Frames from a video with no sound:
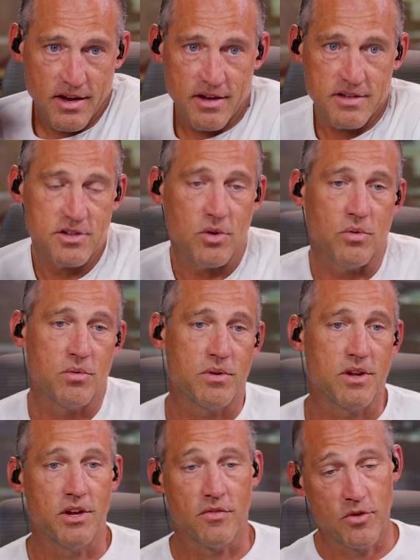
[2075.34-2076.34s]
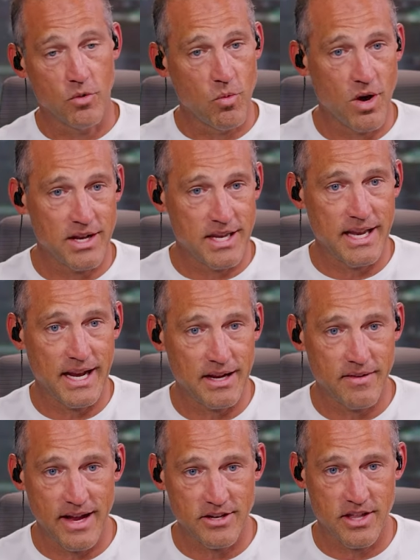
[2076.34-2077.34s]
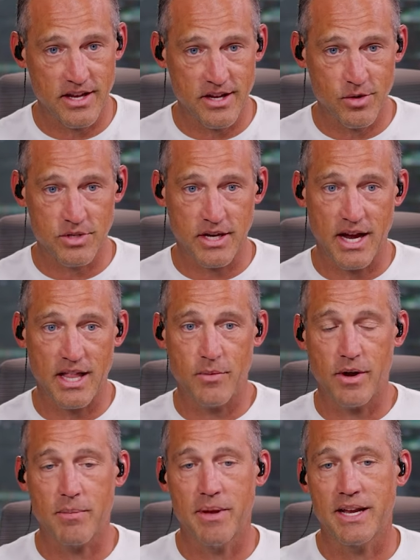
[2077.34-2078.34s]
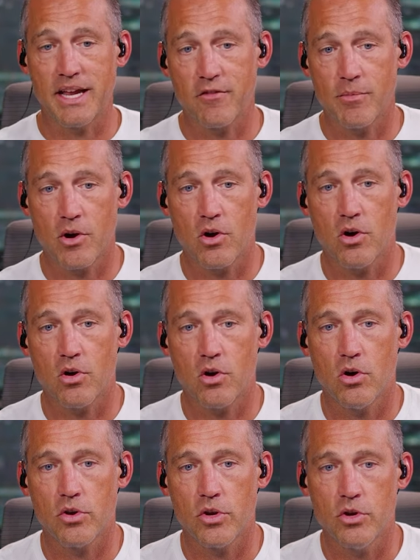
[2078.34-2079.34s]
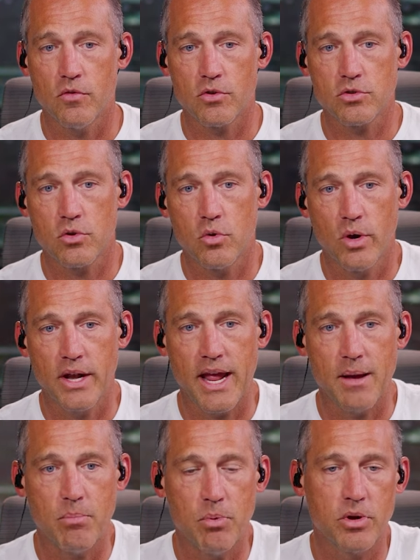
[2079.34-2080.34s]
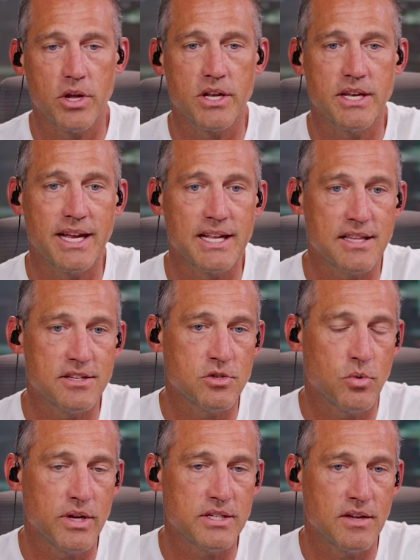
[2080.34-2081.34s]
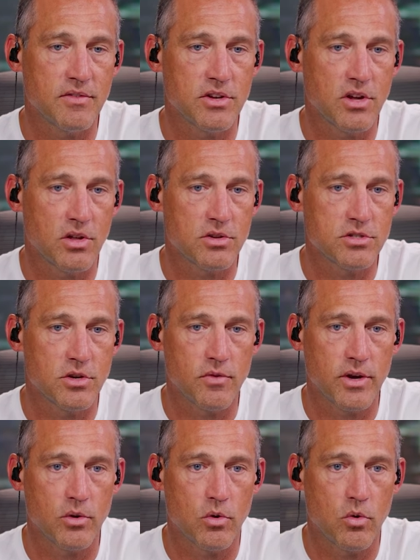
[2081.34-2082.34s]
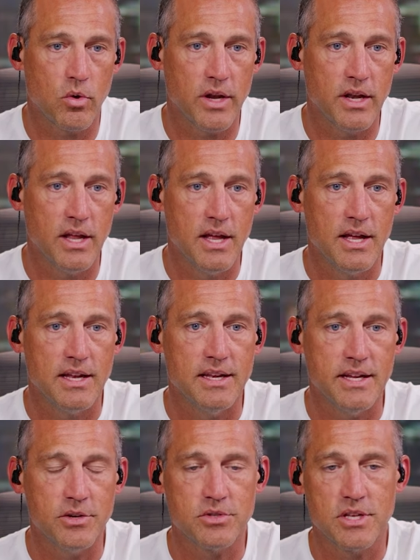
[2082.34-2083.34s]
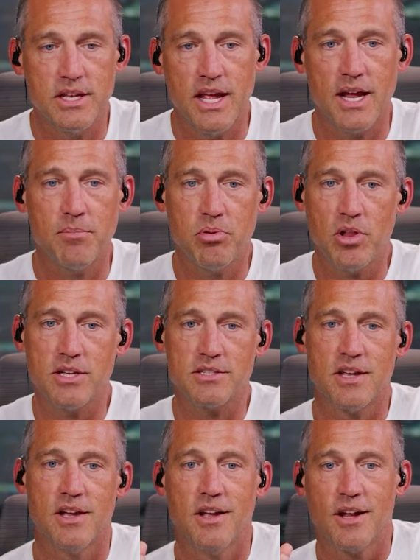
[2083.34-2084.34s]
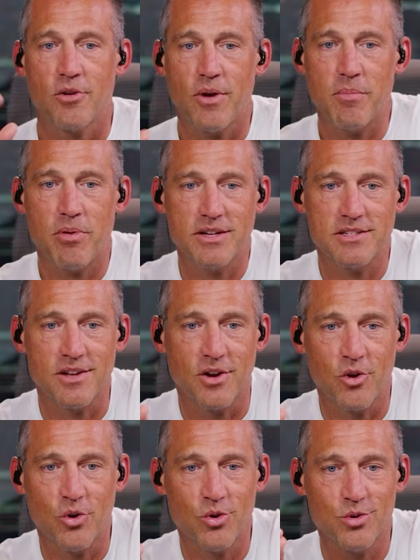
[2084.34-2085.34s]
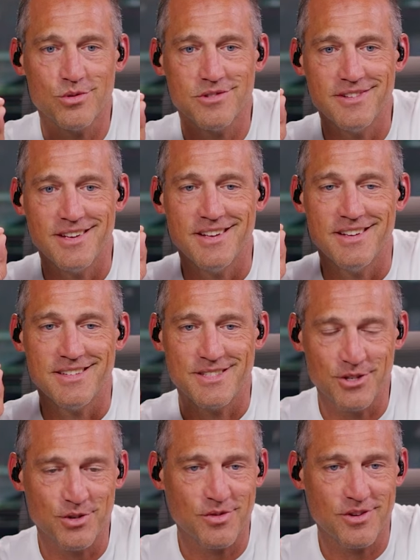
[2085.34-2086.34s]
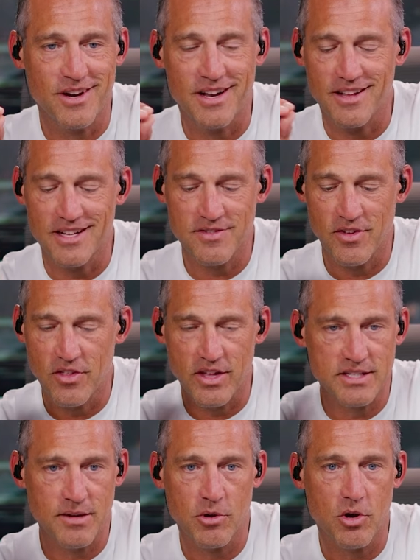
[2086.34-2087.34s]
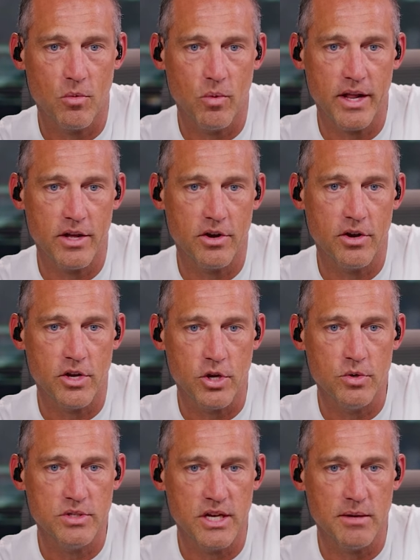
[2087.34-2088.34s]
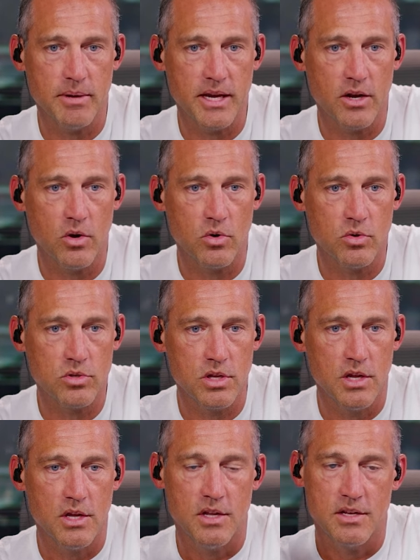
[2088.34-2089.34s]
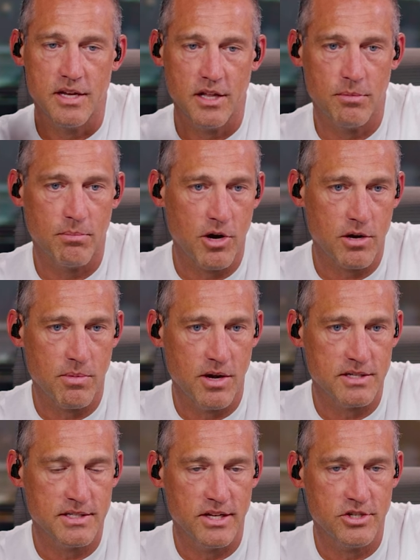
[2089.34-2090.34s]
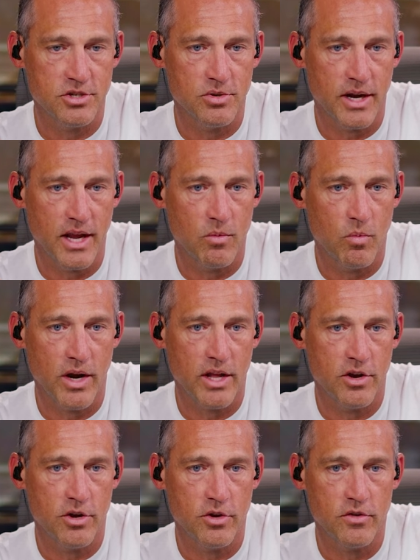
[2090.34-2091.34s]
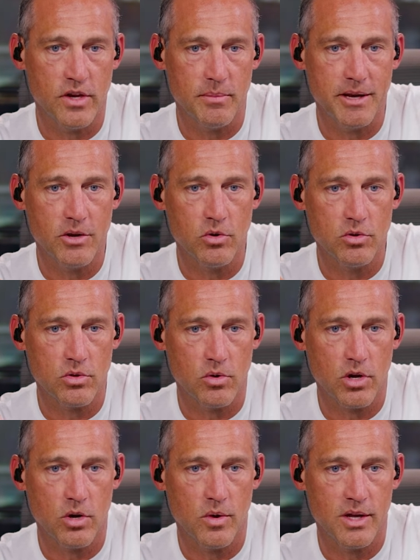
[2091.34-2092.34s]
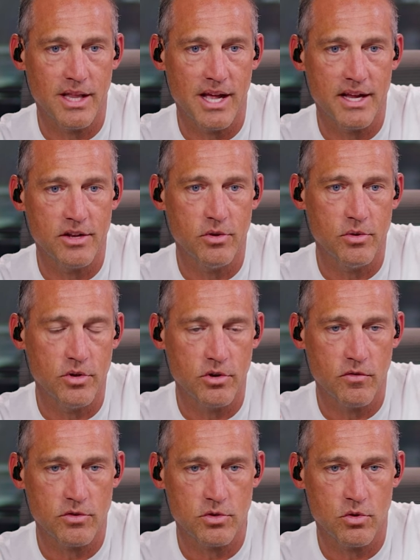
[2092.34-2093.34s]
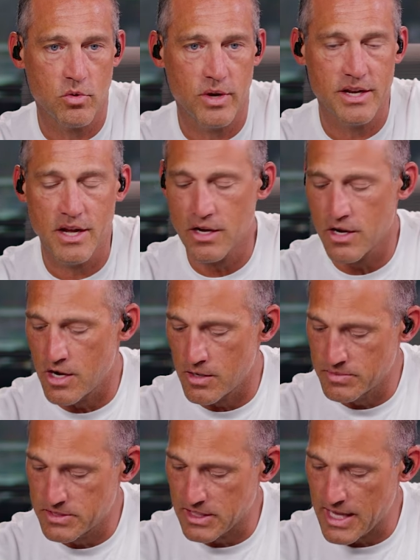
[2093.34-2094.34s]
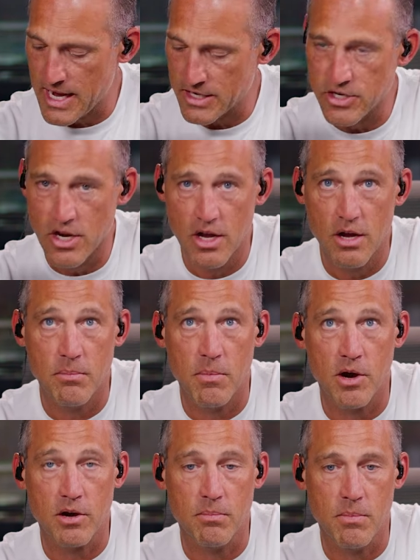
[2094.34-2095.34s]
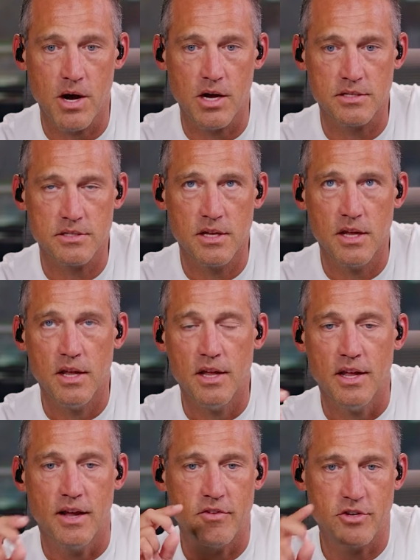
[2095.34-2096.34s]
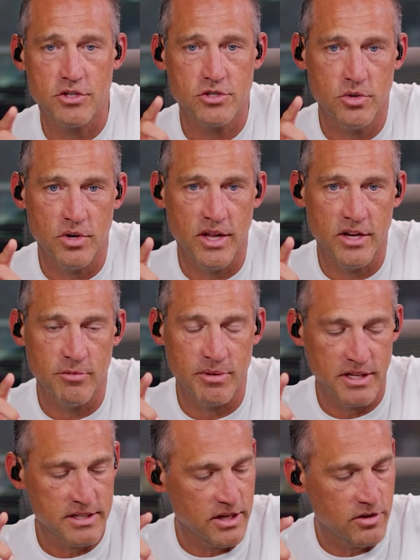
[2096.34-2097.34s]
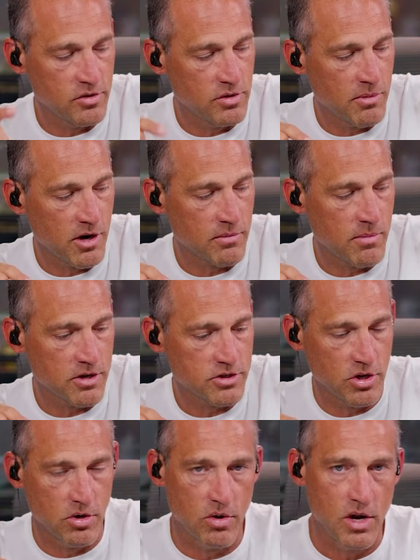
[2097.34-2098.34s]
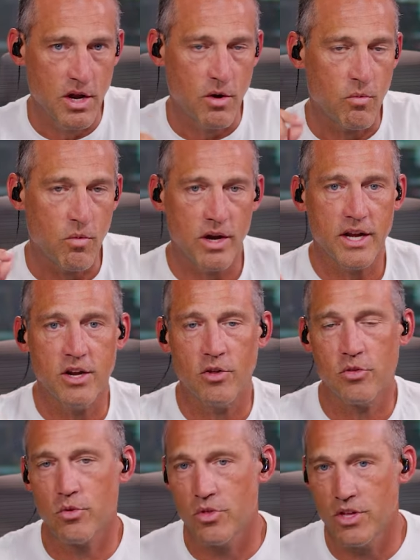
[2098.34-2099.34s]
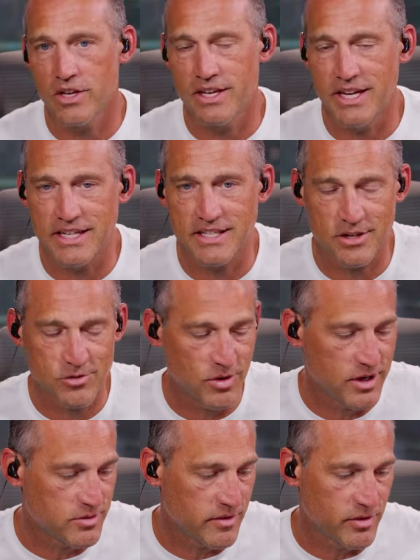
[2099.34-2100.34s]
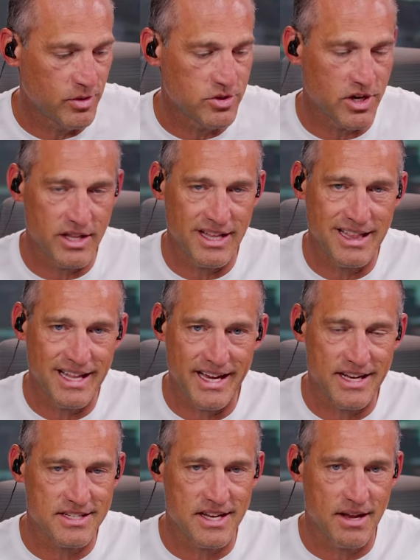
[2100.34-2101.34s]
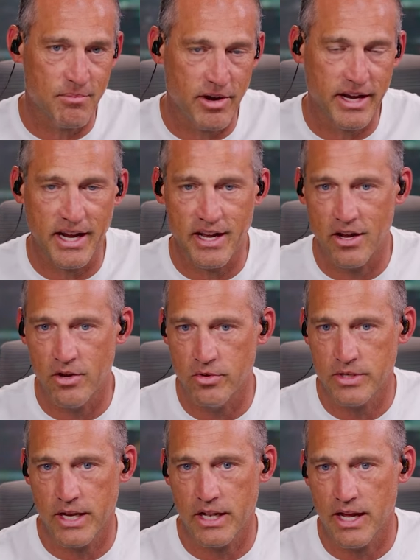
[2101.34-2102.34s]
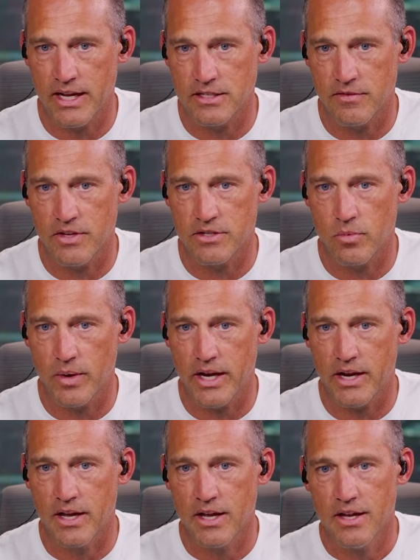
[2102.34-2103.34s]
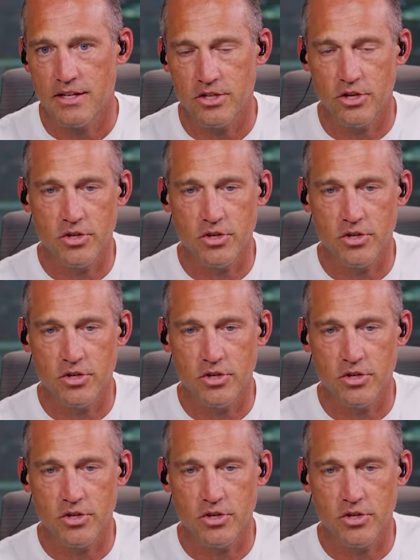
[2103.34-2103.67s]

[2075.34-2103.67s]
So if you want to take advantage of that deal, which I highly recommend, give them a call. Call Universal Coin and Bullion to get this $27 Silver Eagle coin deal today. Plus, great prices on gold, silver, and lots of other things. Give them a call, 1 800 UCB Gold. Tell them Mark Moss sent you. Again, 1 800 UCB Gold or go online to universalcoin.com slash Mark Moss. If you're just tuning in, you've been listening to The Mark Moss Show, running you through the decentralized revolution and the latest breaking news headlines of this week so you